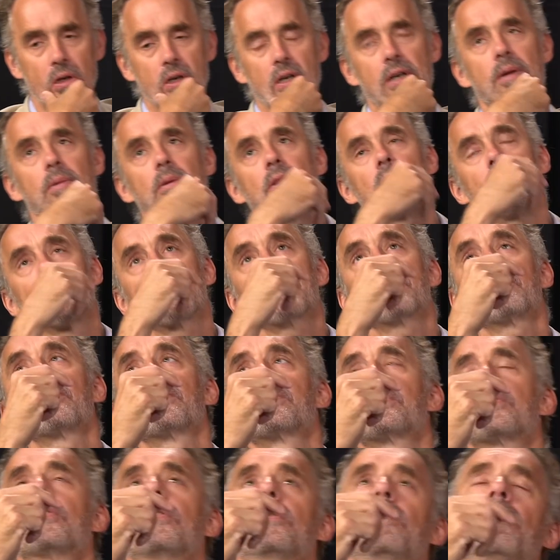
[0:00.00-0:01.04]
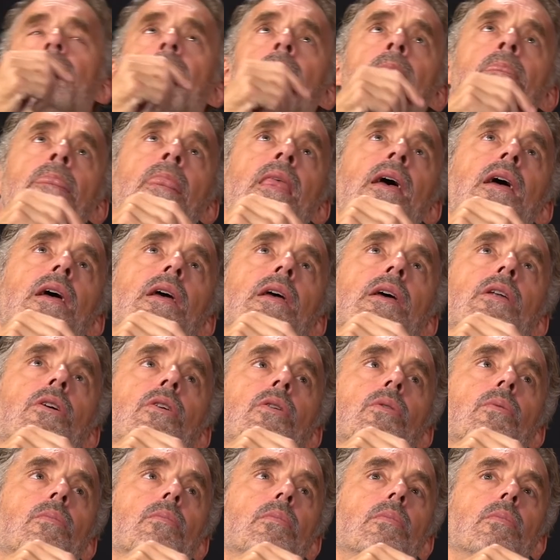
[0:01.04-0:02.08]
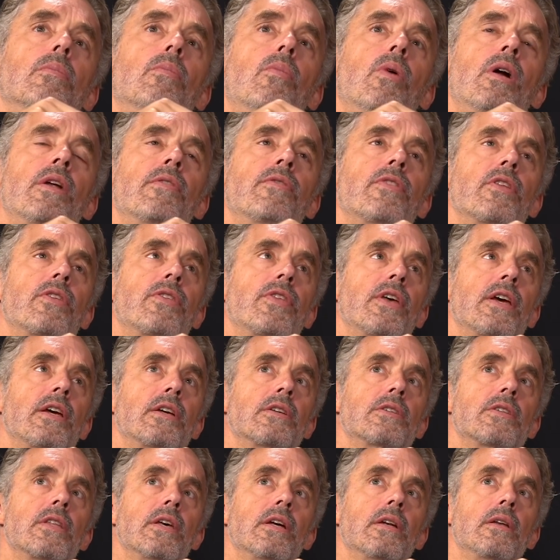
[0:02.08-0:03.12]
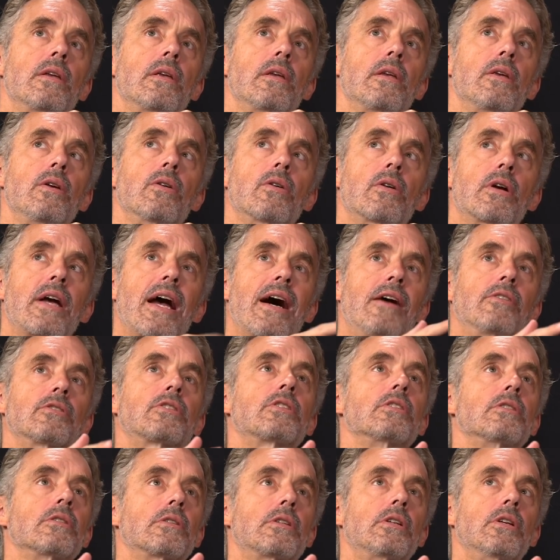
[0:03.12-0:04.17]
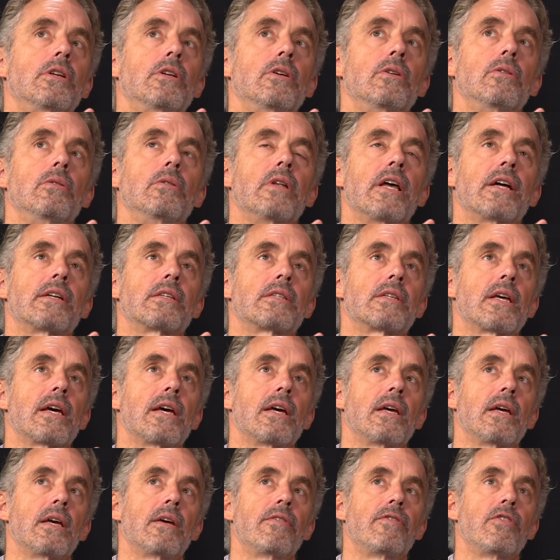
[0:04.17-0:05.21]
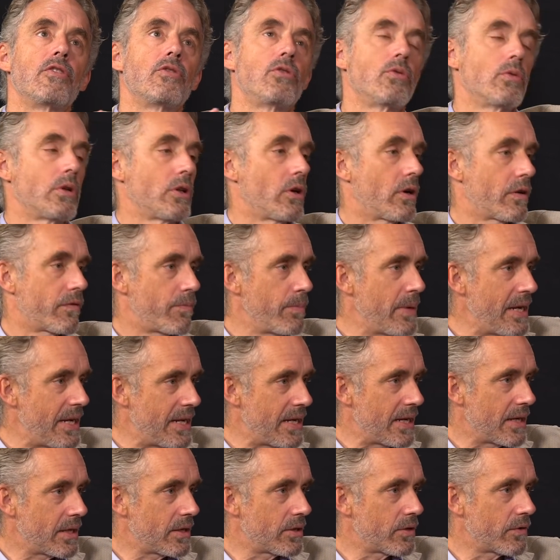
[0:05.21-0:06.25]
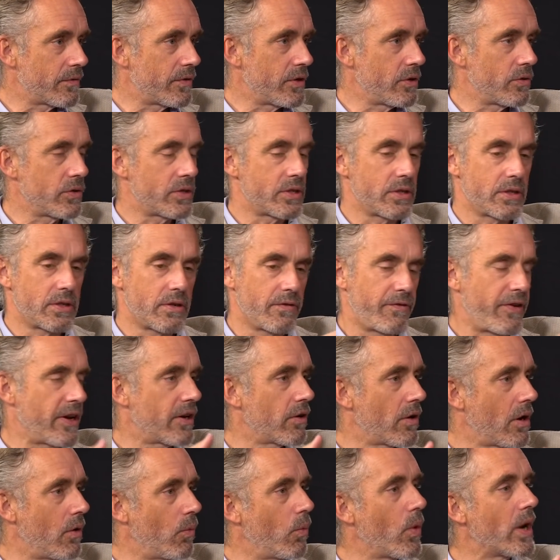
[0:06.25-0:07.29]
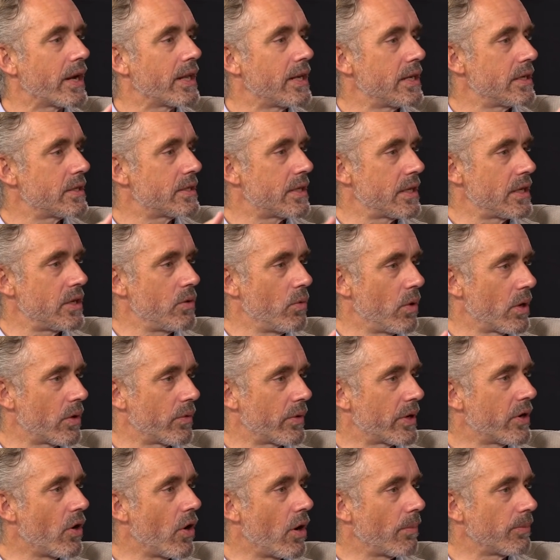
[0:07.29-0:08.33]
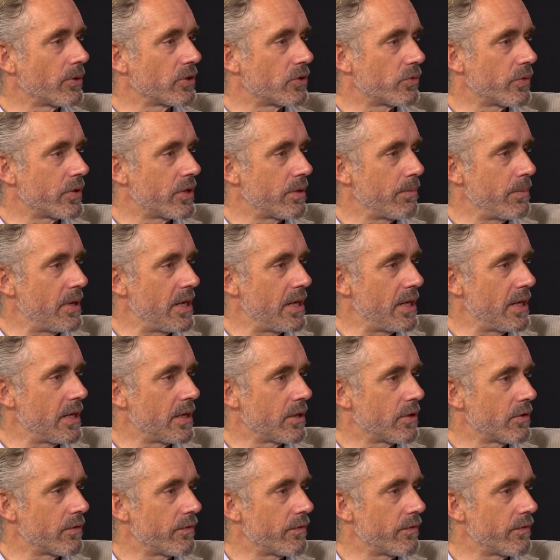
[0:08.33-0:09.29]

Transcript: Look, look, look. So, you know, one of the things that you're counseled to do, let's say if you do a lot of media interviews, is to figure out what it is that you want to accomplish with the media